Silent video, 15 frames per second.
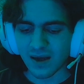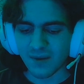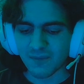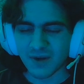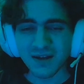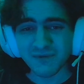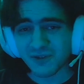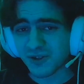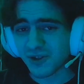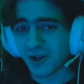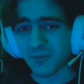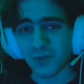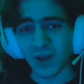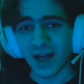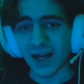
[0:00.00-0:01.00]
I'm not even sure
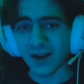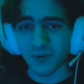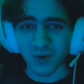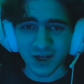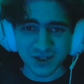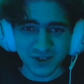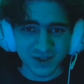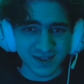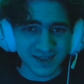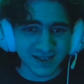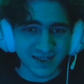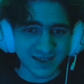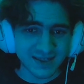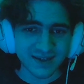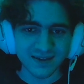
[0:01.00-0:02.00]
I'm glad I watched the
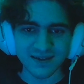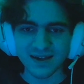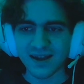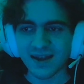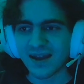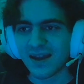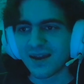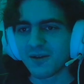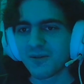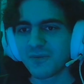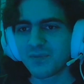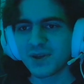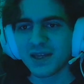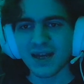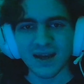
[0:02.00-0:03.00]
season,
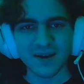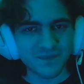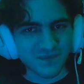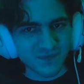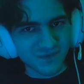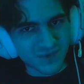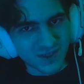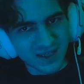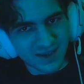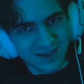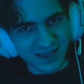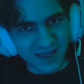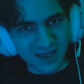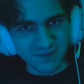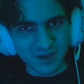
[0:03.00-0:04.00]
but yeah, without
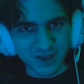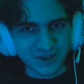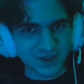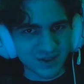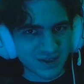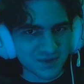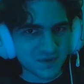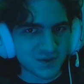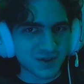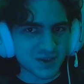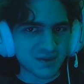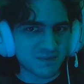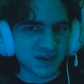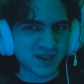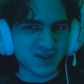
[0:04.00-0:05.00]
the animation, this would
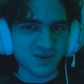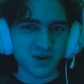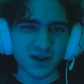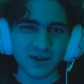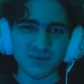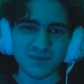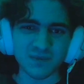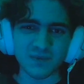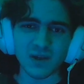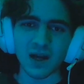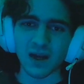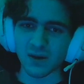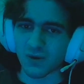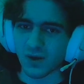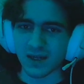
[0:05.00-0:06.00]
just be a straight up
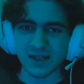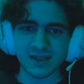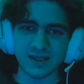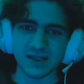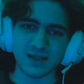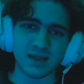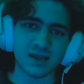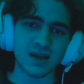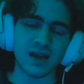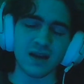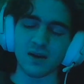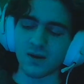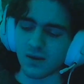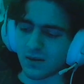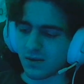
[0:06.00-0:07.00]
not great season at
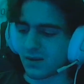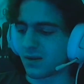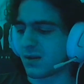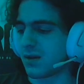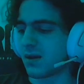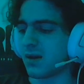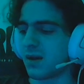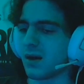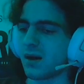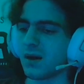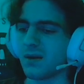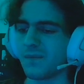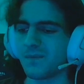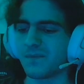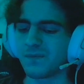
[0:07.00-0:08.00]
all.
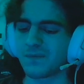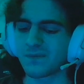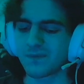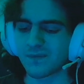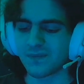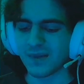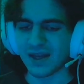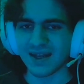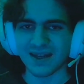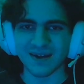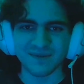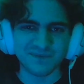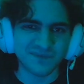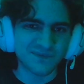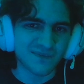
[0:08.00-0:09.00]
Um, and
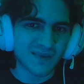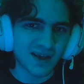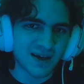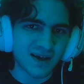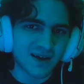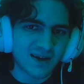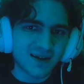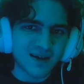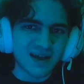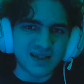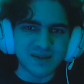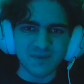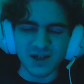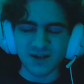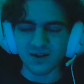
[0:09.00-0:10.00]
yeah,
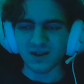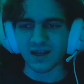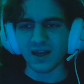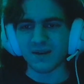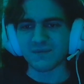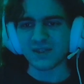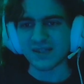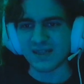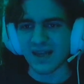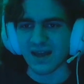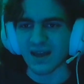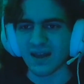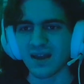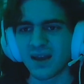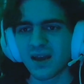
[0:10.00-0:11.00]
that's about all I have to
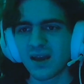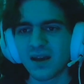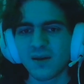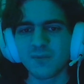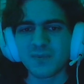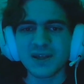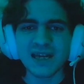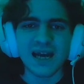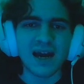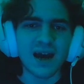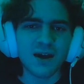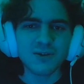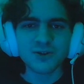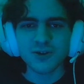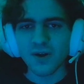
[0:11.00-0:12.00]
say. But yeah,
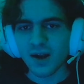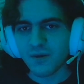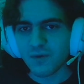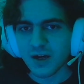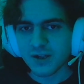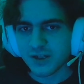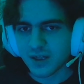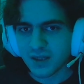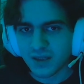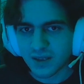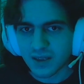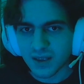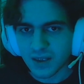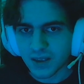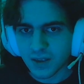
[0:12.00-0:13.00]
I'll try watching
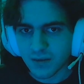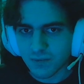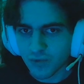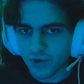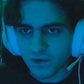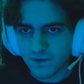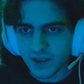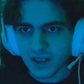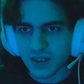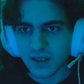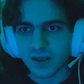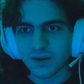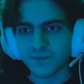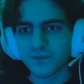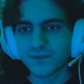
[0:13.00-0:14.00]
the
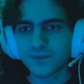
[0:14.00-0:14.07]
movie.